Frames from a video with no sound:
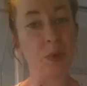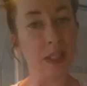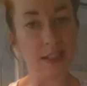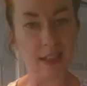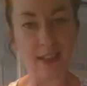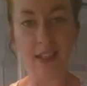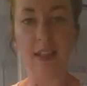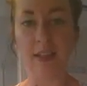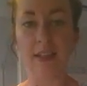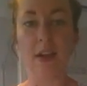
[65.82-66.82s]
all your dead
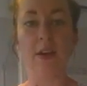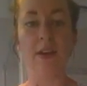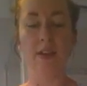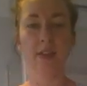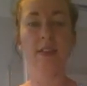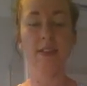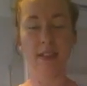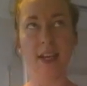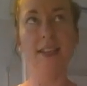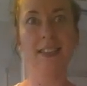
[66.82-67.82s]
skin cells,
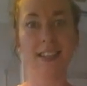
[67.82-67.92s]
dead